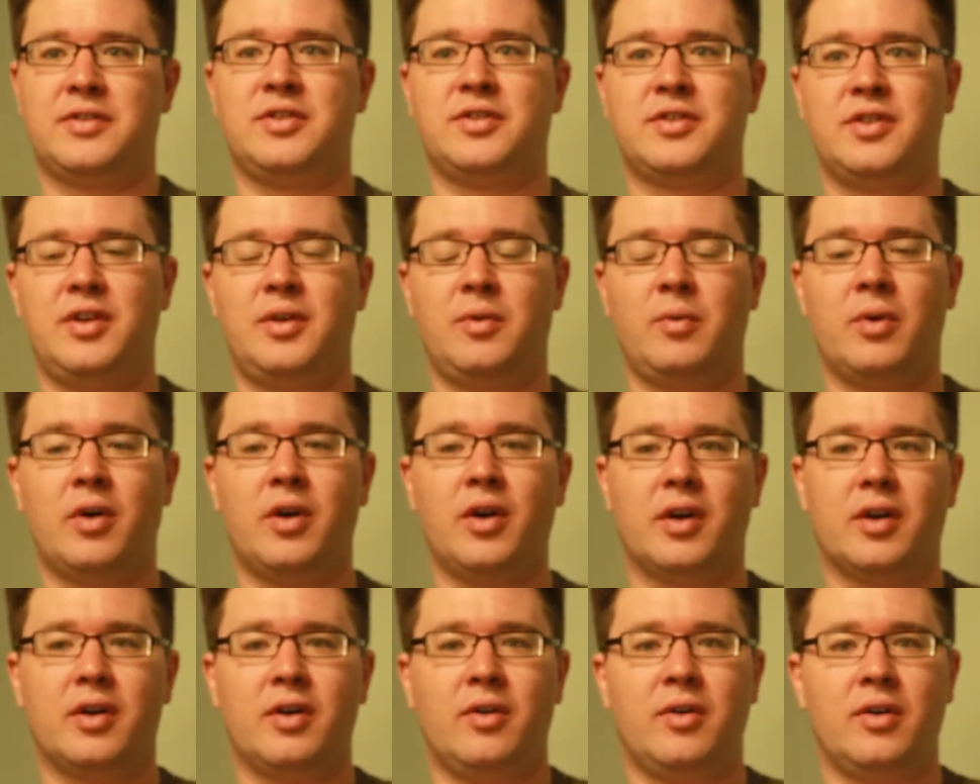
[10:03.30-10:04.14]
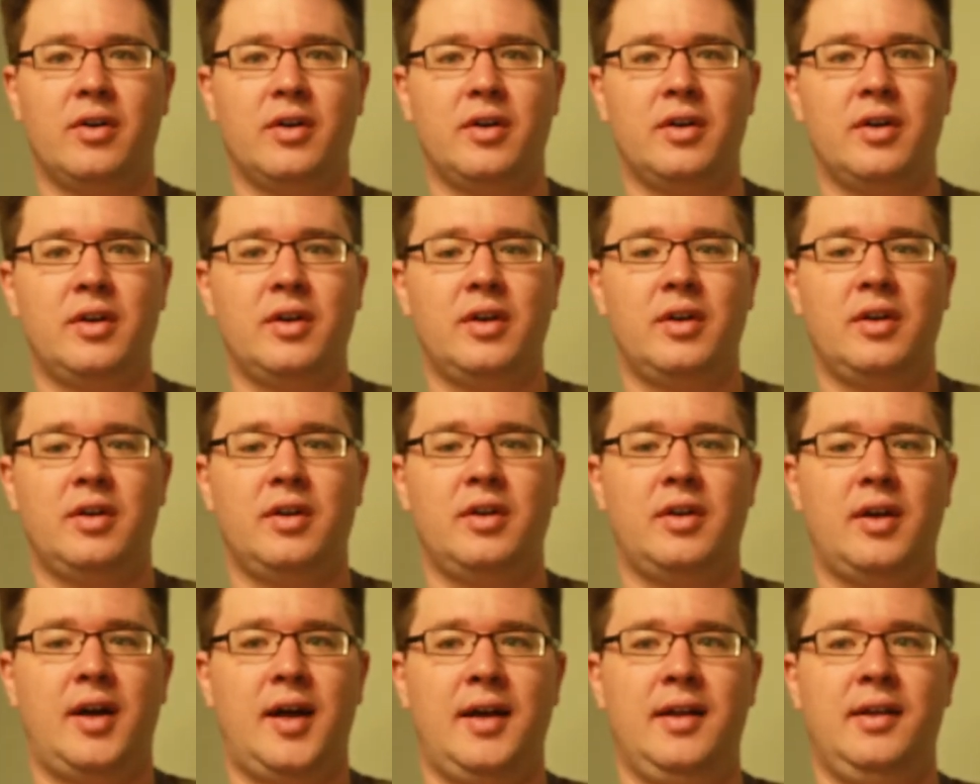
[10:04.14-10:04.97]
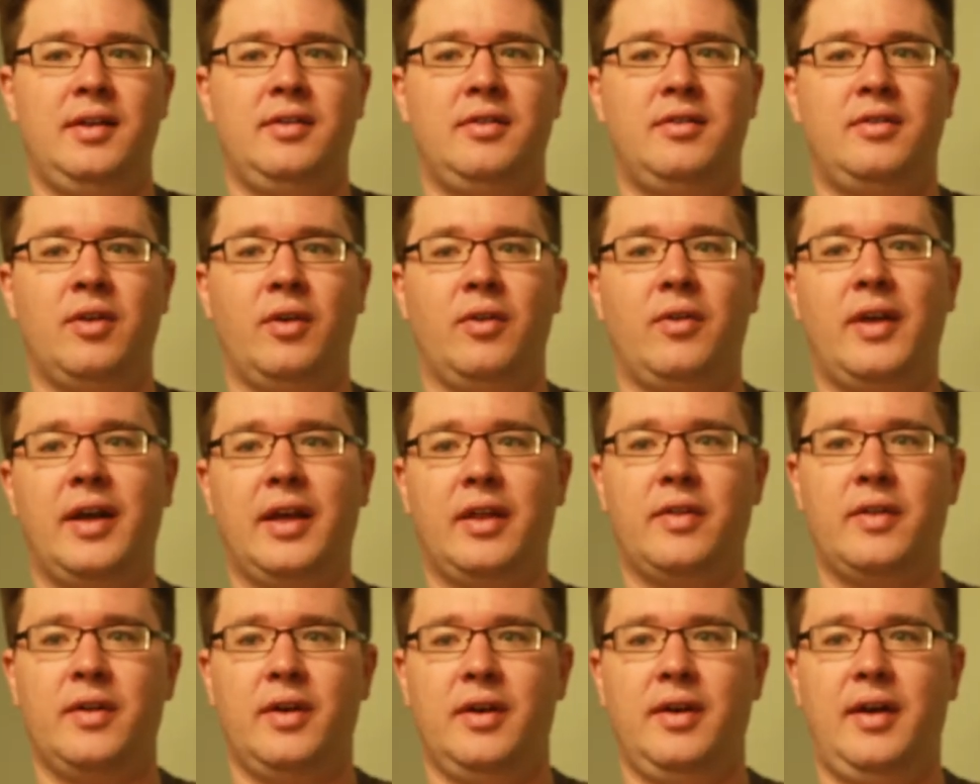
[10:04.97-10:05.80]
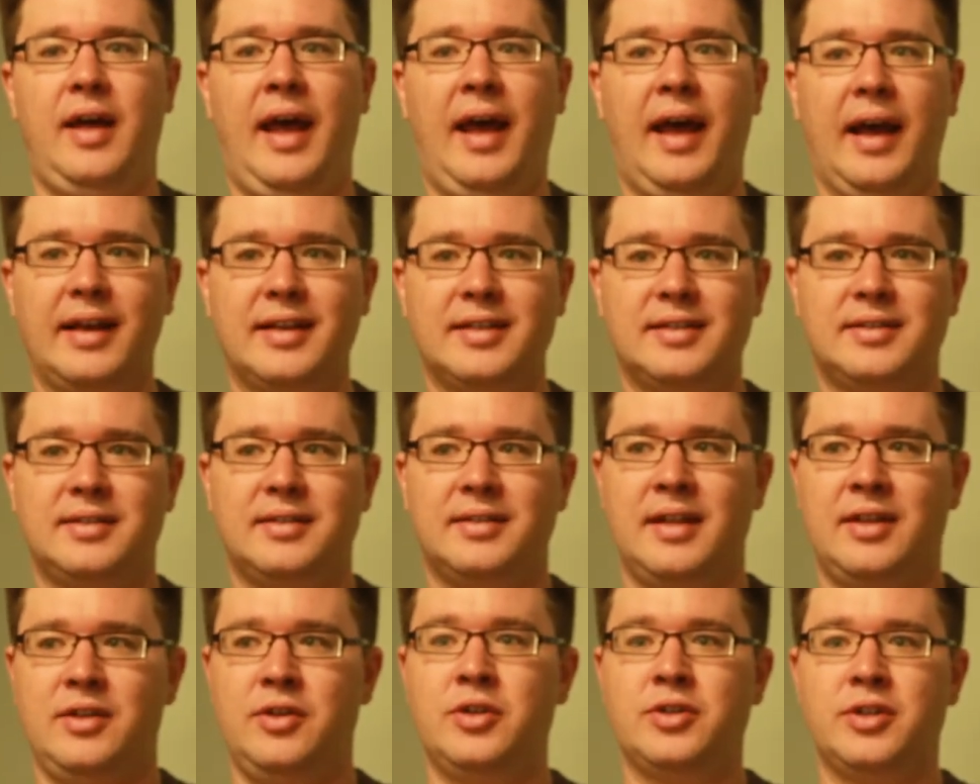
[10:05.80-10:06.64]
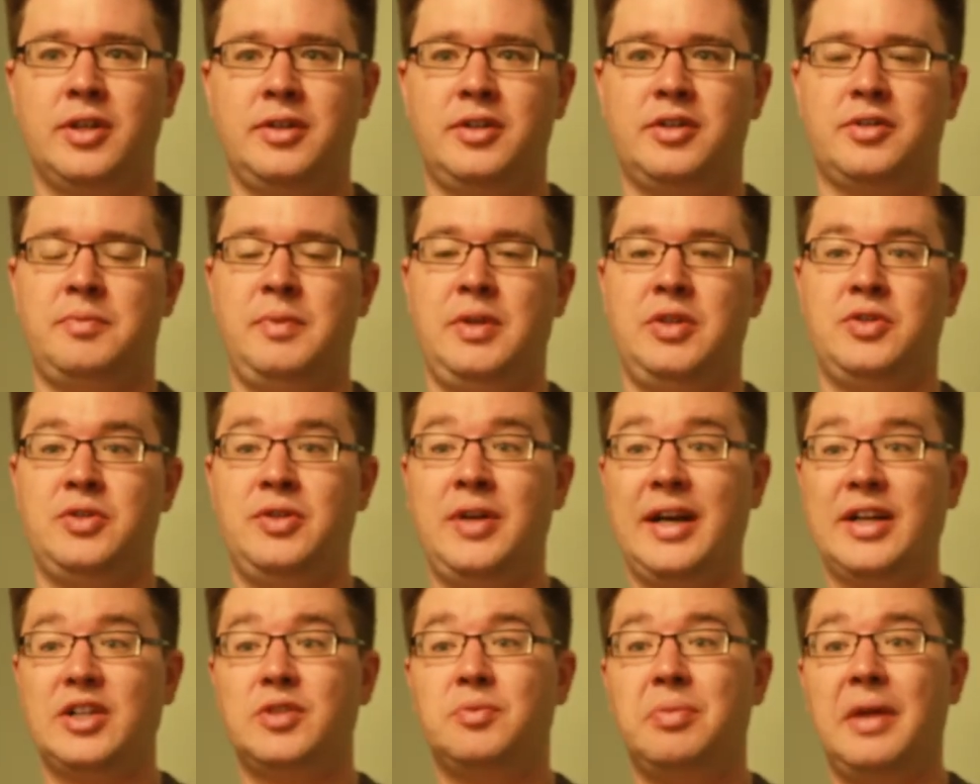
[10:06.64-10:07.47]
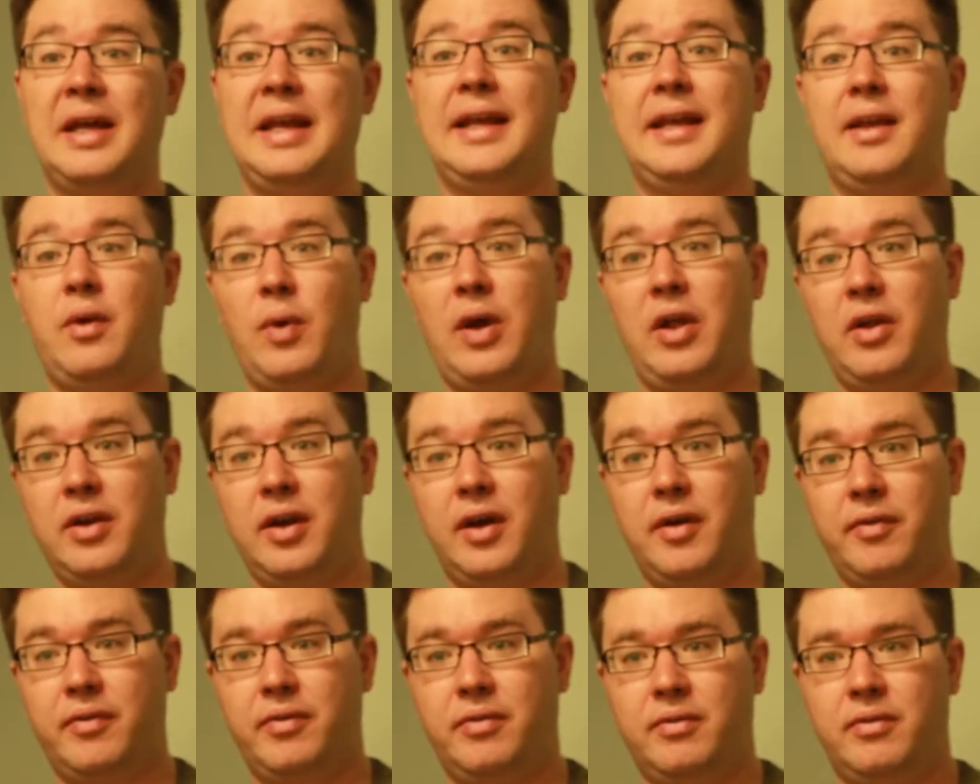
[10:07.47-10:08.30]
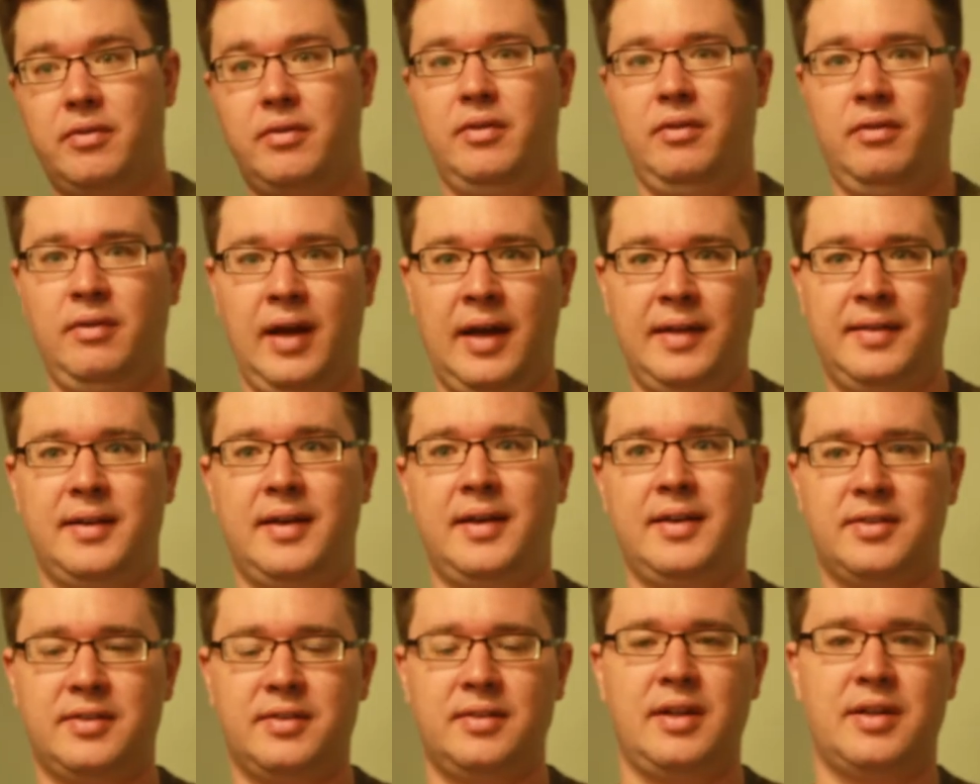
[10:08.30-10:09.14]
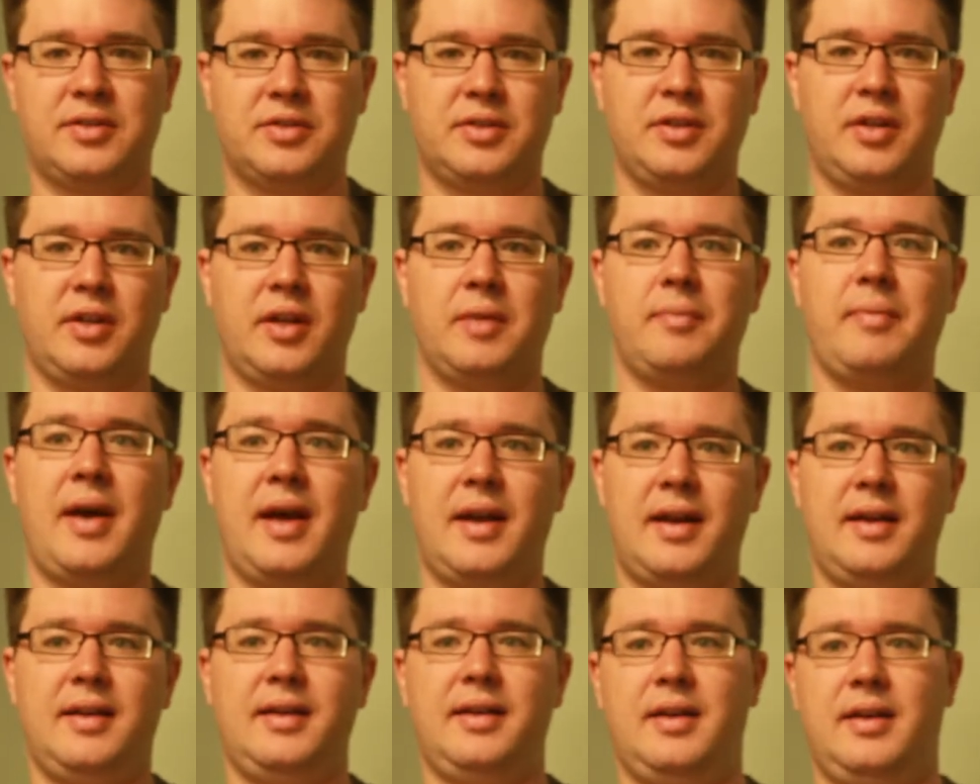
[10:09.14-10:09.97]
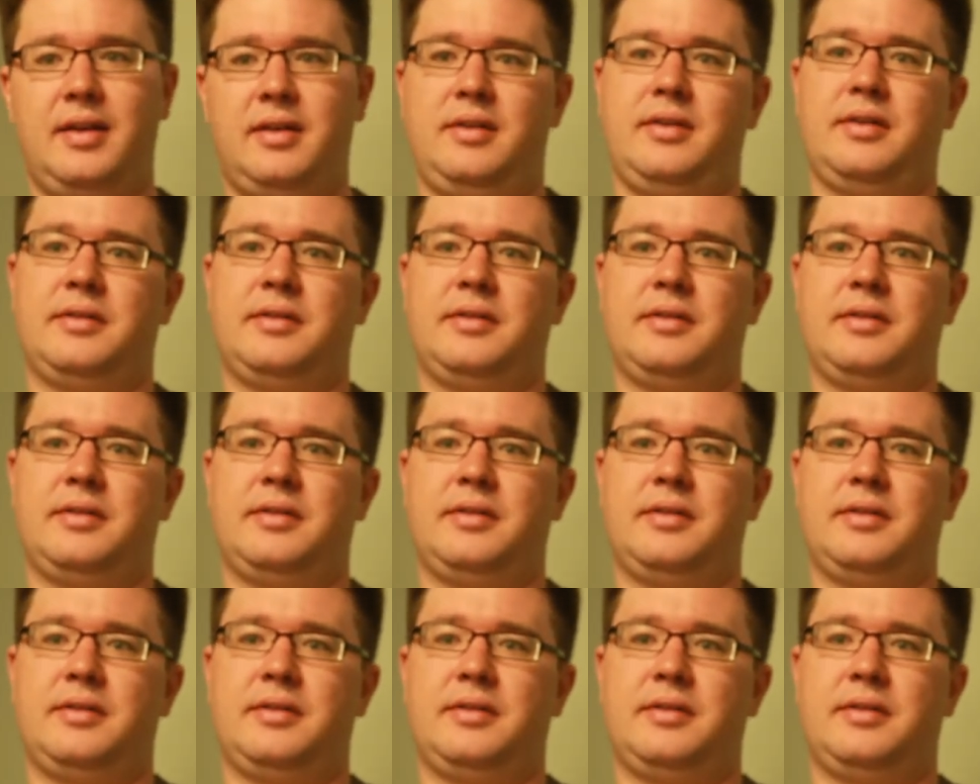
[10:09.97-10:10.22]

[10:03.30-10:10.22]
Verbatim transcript: is going to work, or I don't like the X. That usually just means you're not explaining it well enough, mm-hmm. not that it's necessarily a bad idea.